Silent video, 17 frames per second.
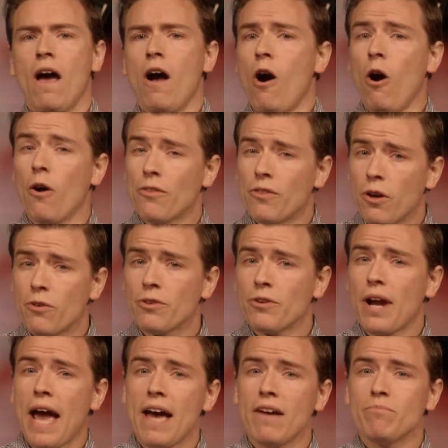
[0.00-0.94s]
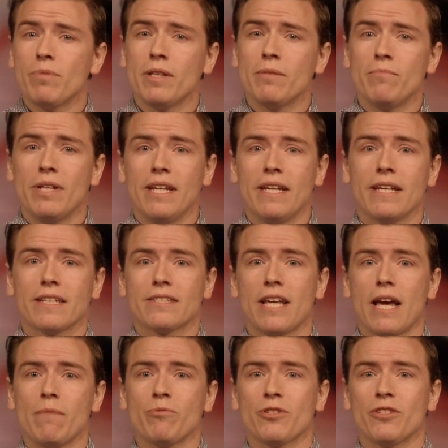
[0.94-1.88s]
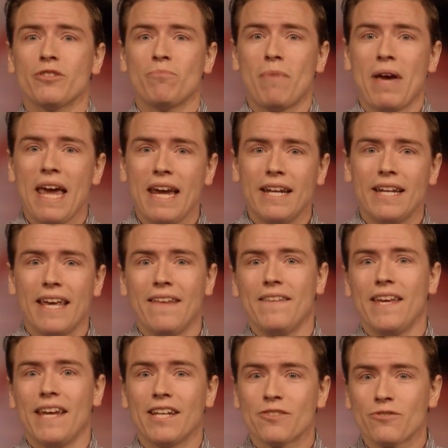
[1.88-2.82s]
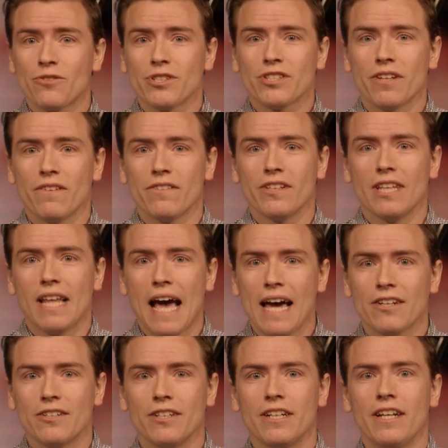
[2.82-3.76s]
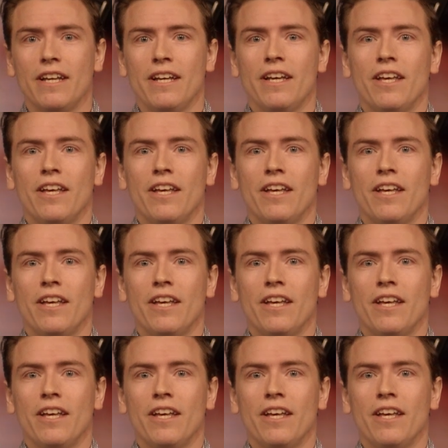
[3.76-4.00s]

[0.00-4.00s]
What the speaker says: Although there have been many exceptions made in the interest of the latter,